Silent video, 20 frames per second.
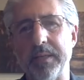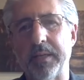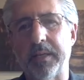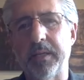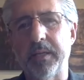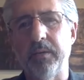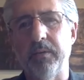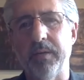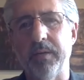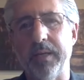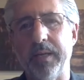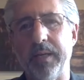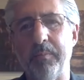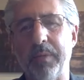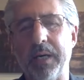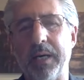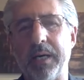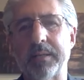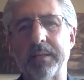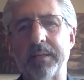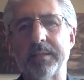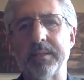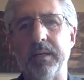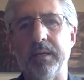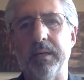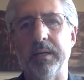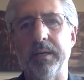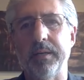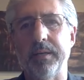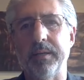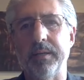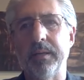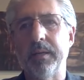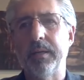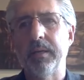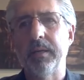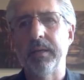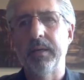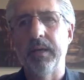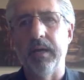Q&A box on
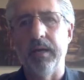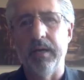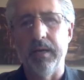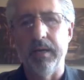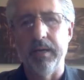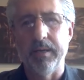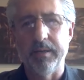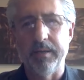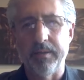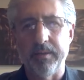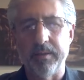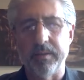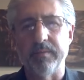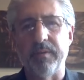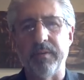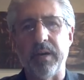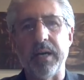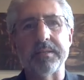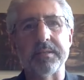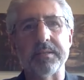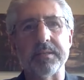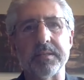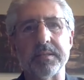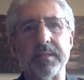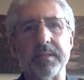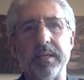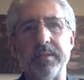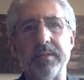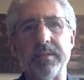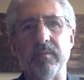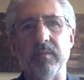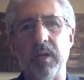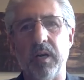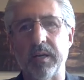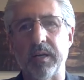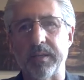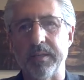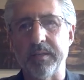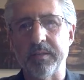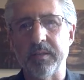your devices that you've
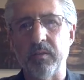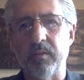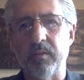logged into the